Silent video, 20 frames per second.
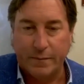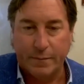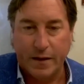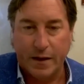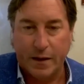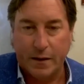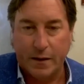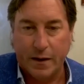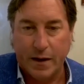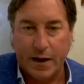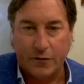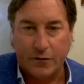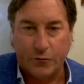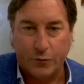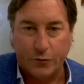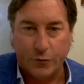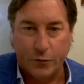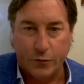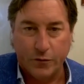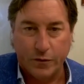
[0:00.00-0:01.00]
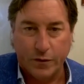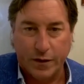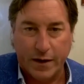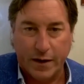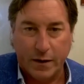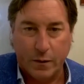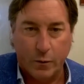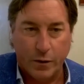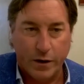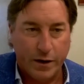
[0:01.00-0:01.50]
And as a result of
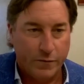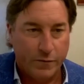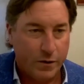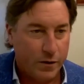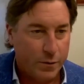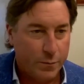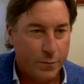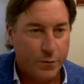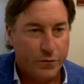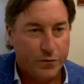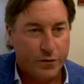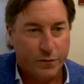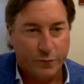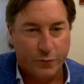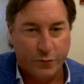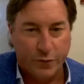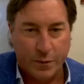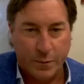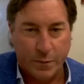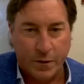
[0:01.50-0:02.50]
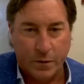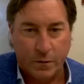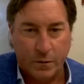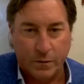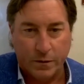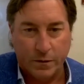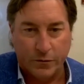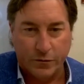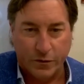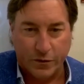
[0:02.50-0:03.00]
that, we have 100% female
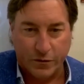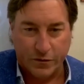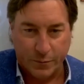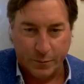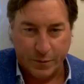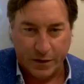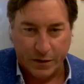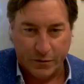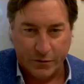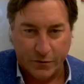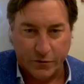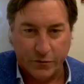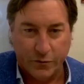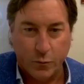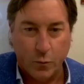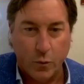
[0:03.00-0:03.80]
construction managers,